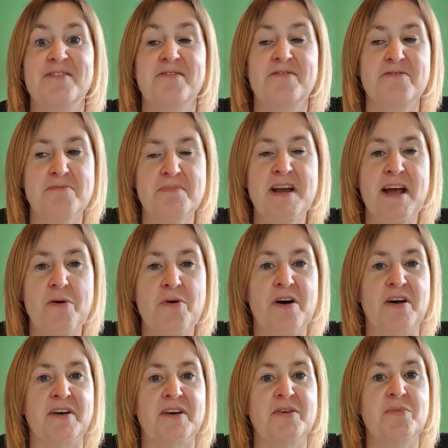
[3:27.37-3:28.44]
from now
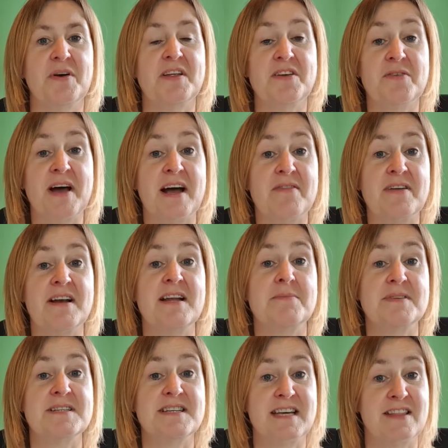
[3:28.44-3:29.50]
on when you have a
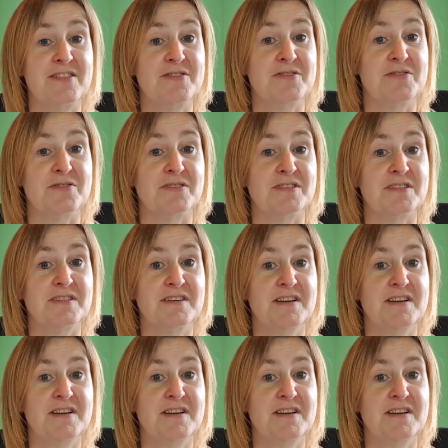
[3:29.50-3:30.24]
limiting thought.